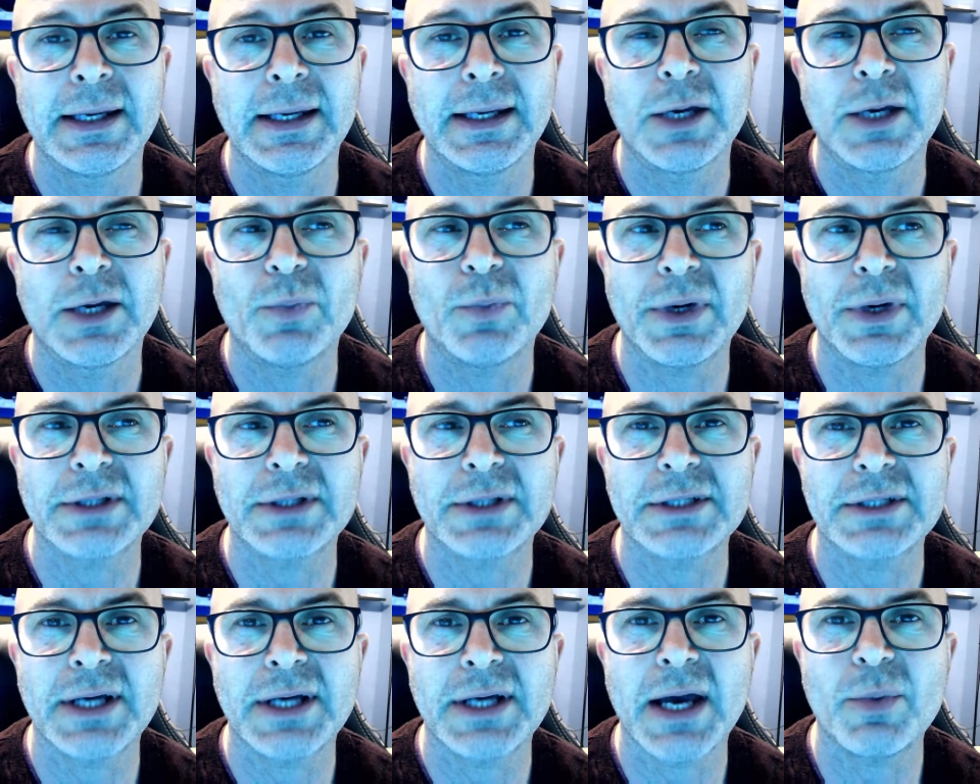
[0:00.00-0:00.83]
But
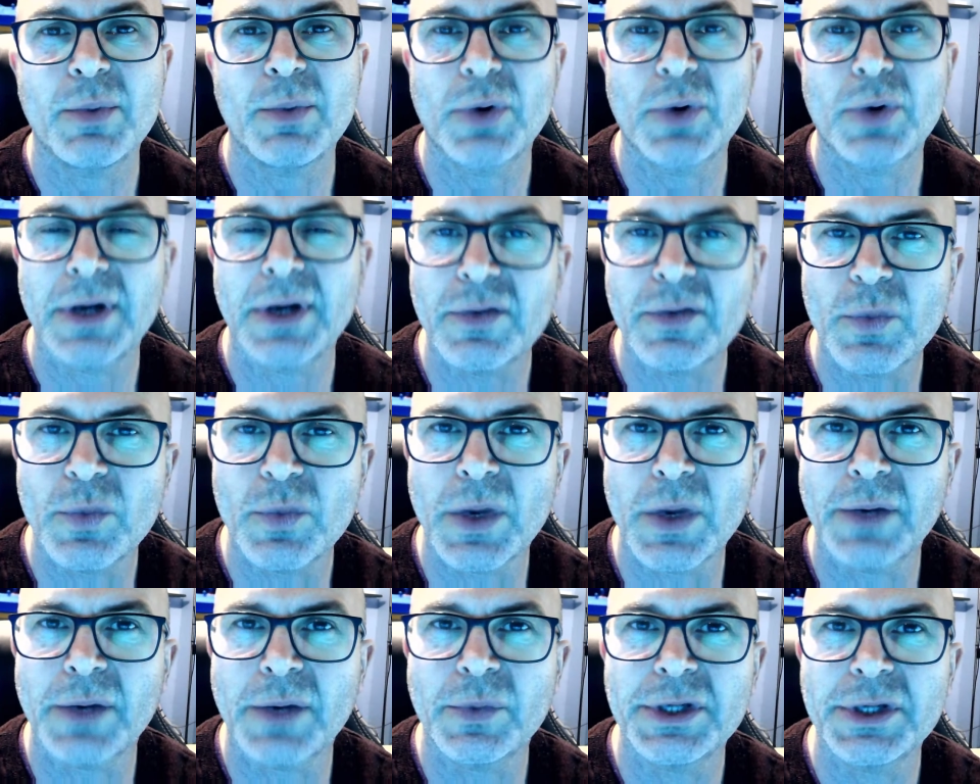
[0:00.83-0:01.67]
I bought another
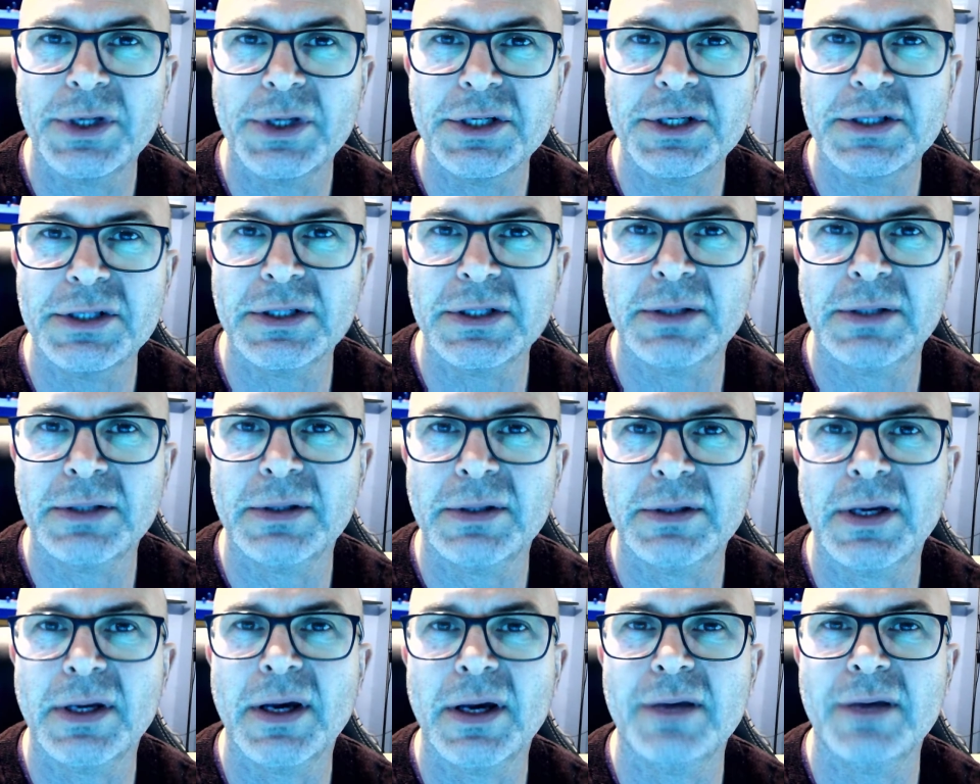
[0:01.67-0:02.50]
one which is a
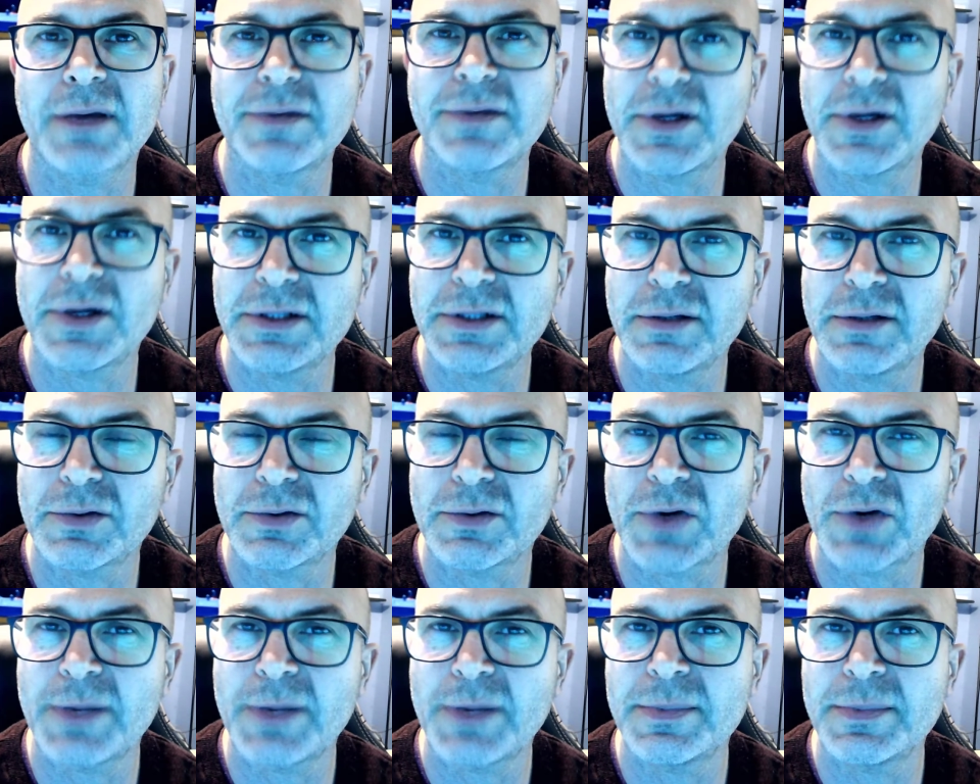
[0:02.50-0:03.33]
30
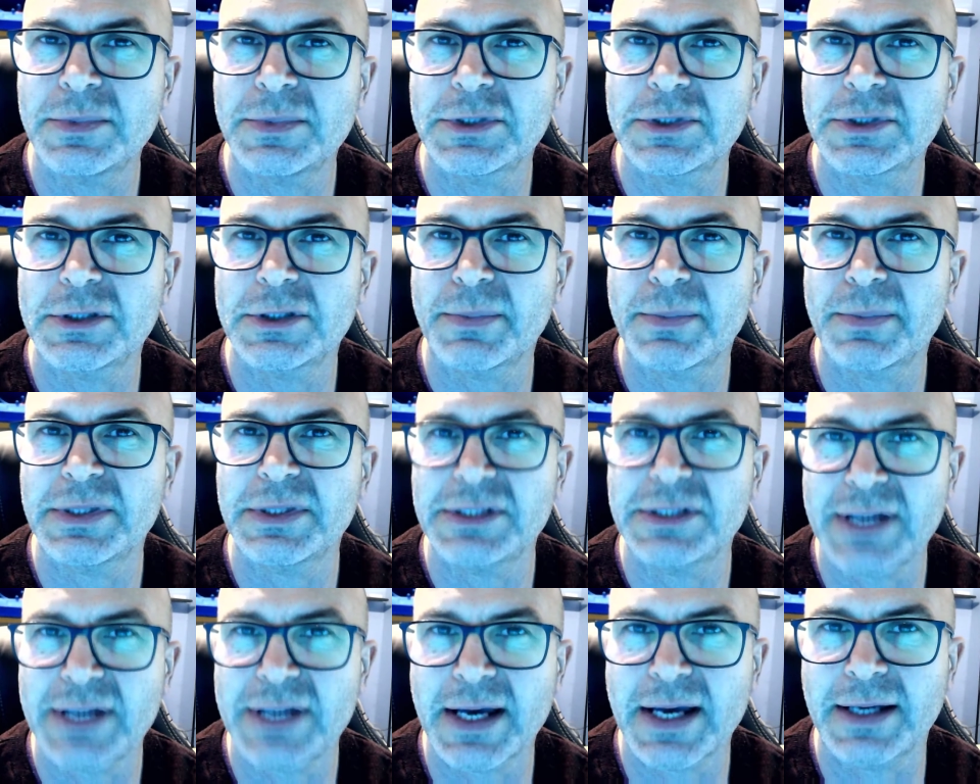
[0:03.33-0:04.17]
frames per
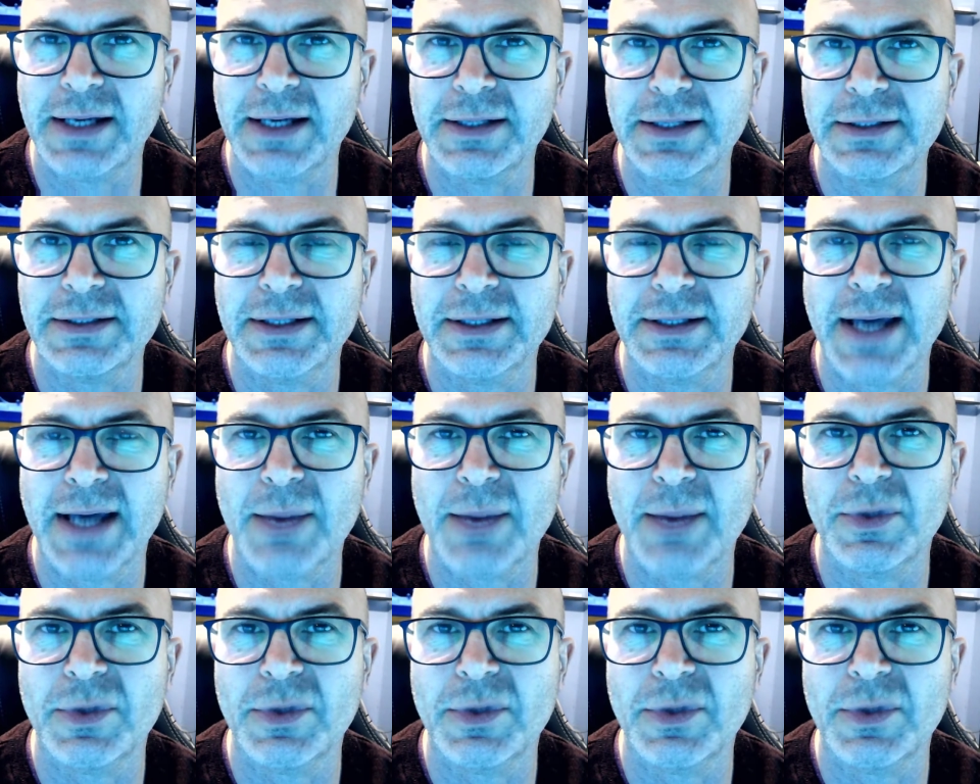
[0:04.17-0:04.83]
second camera,